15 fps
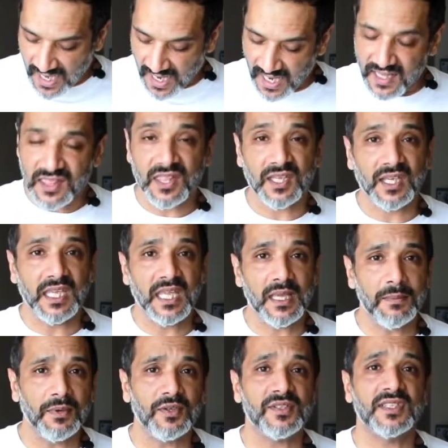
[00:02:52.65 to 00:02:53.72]
and the
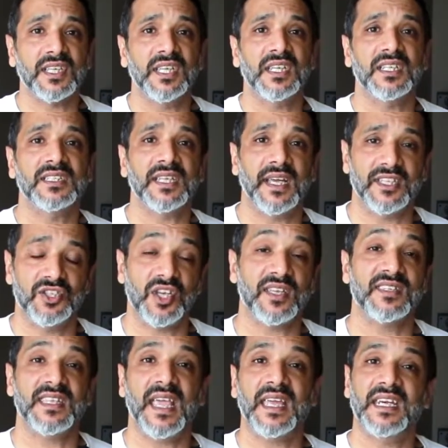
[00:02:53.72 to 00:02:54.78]
kibble is going to
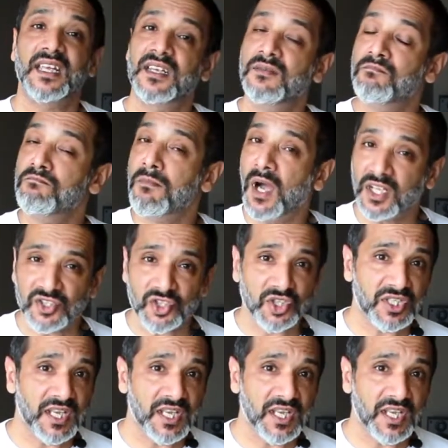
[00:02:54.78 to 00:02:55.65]
digest at a much